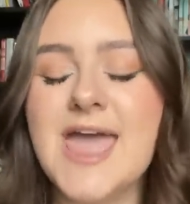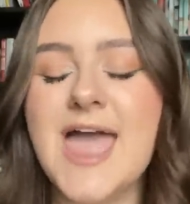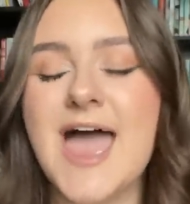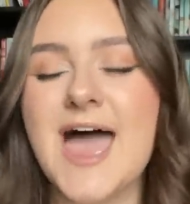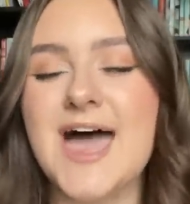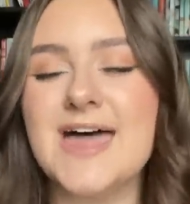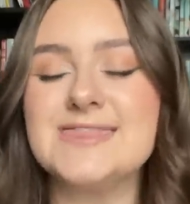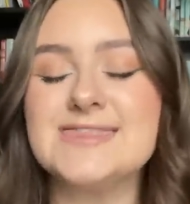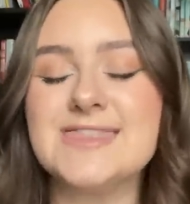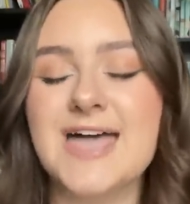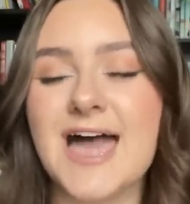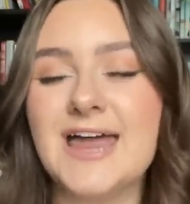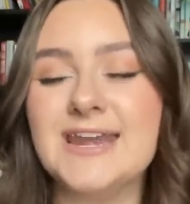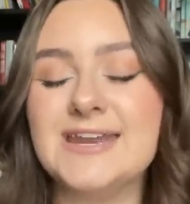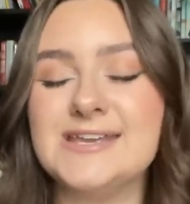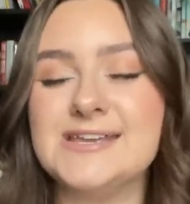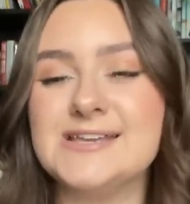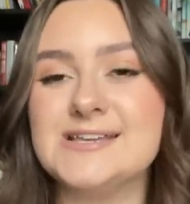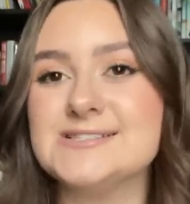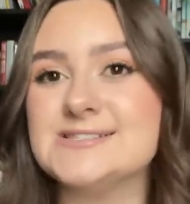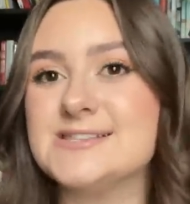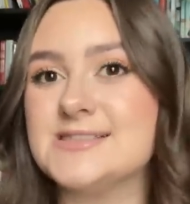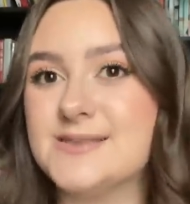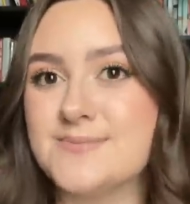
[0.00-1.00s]
And that
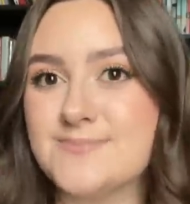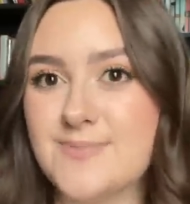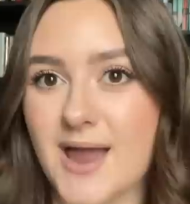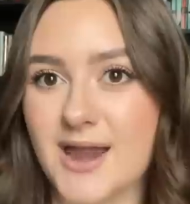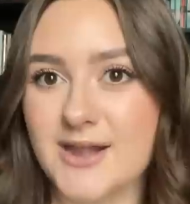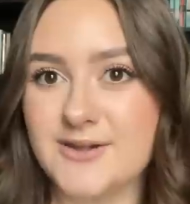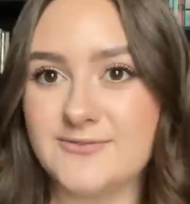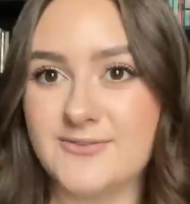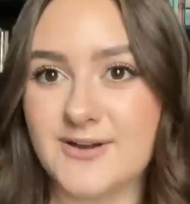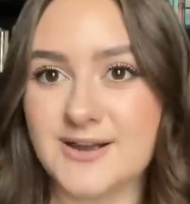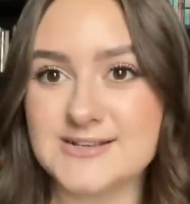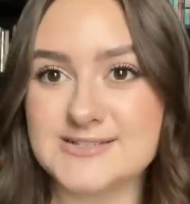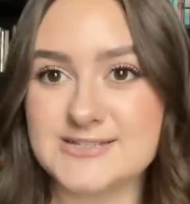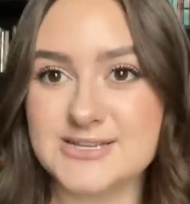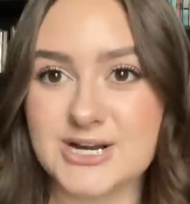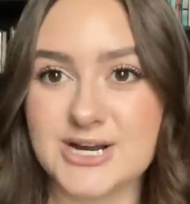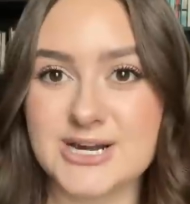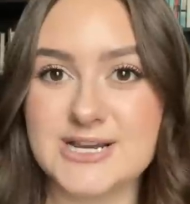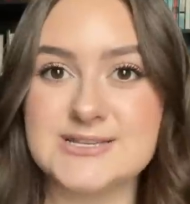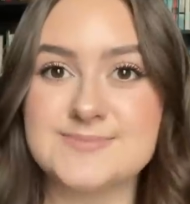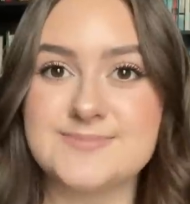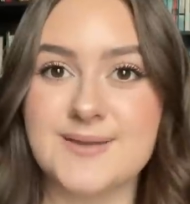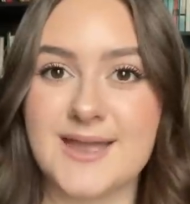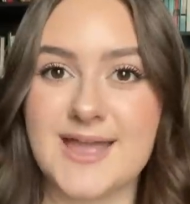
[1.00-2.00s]
is the Mindfuck
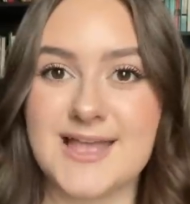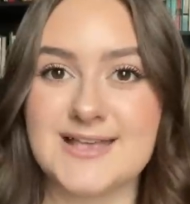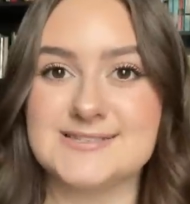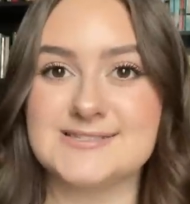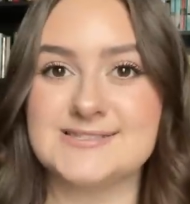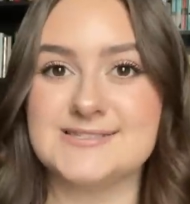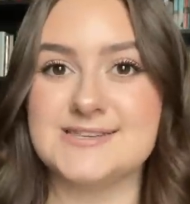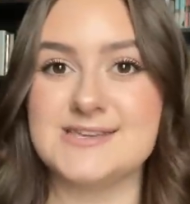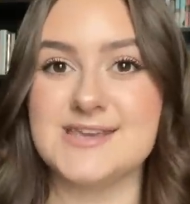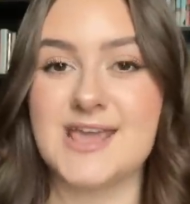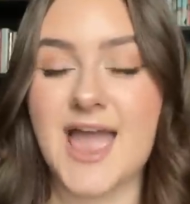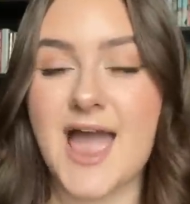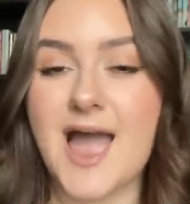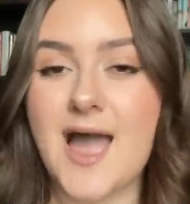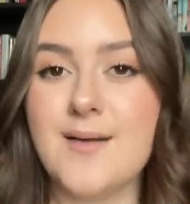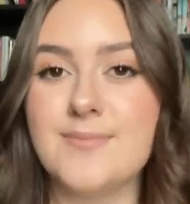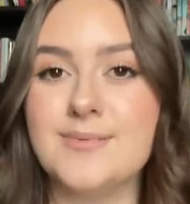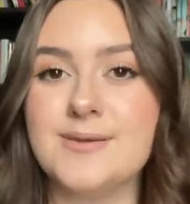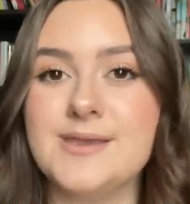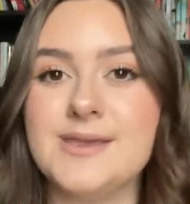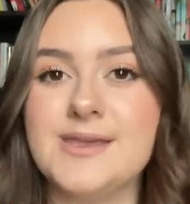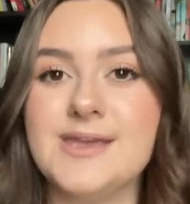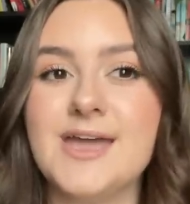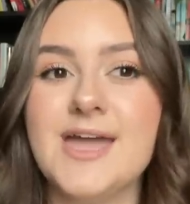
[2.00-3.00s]
series by ST
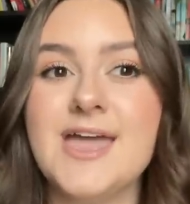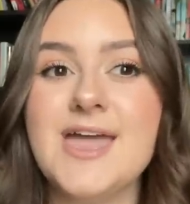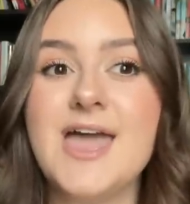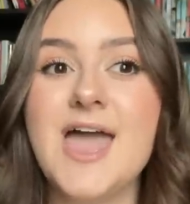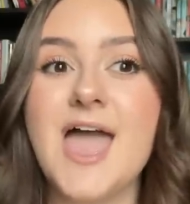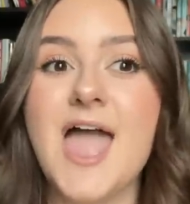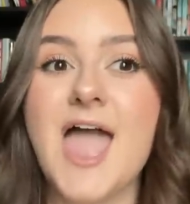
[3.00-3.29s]
Abbey.